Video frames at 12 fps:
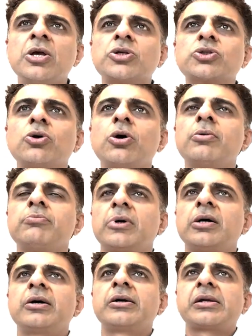
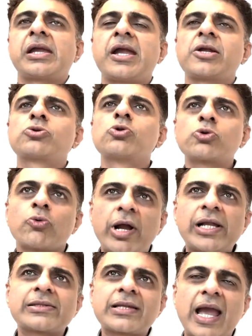So 8 to
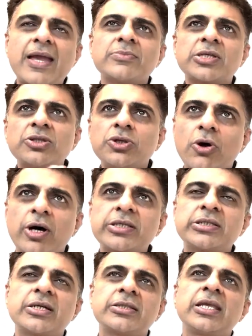12 times in your
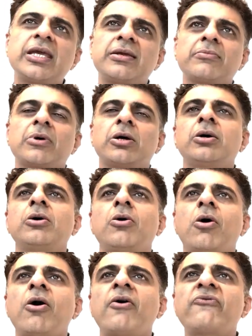journey
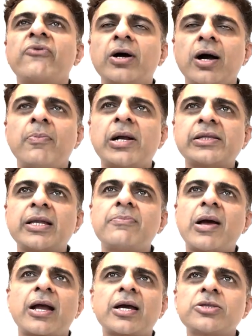of a
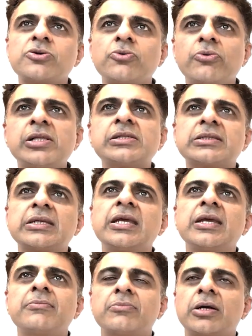multi-bagger, you will
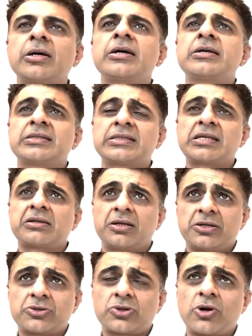see
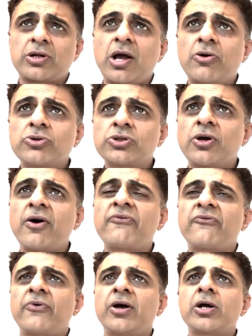drawdowns
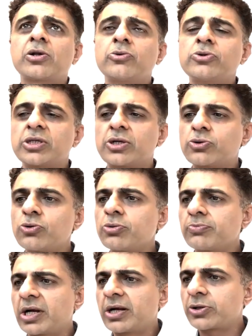of closer
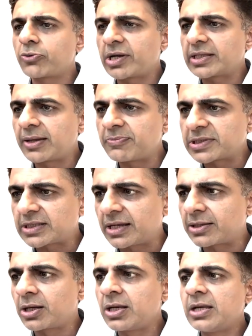to 20%.